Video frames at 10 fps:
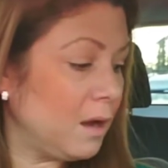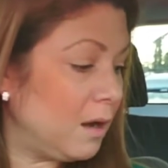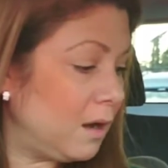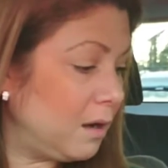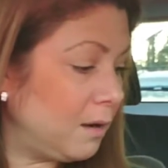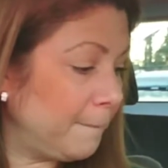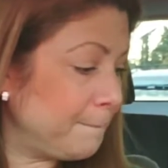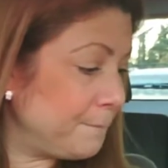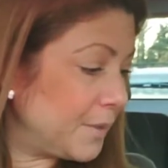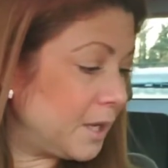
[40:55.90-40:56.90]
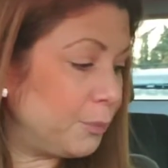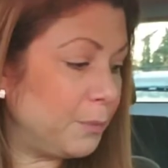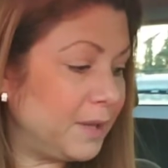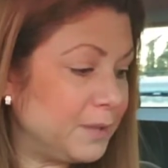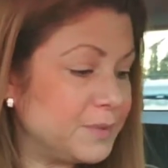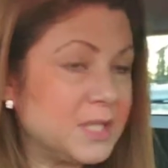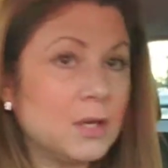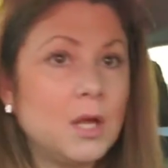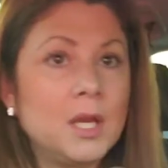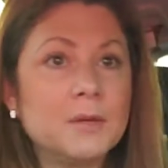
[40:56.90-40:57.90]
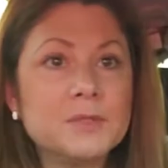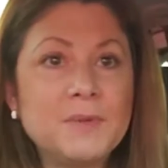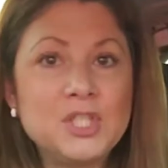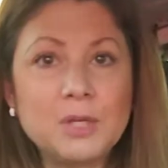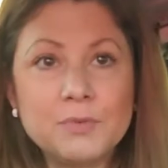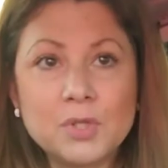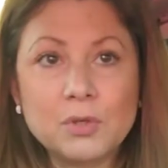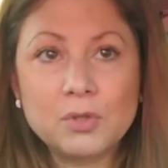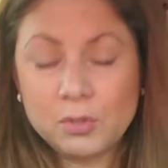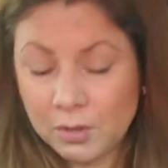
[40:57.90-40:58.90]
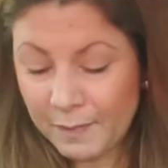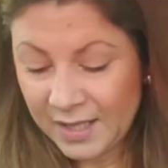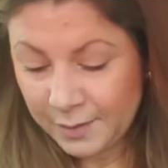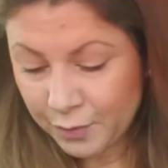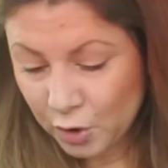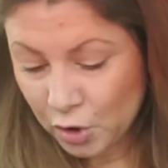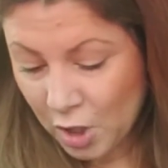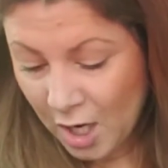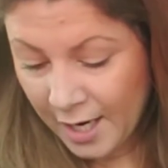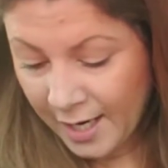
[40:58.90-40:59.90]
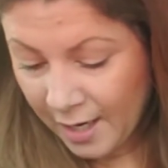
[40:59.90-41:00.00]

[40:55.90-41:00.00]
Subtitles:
I'm gonna put my lipstick on because my lips are dry.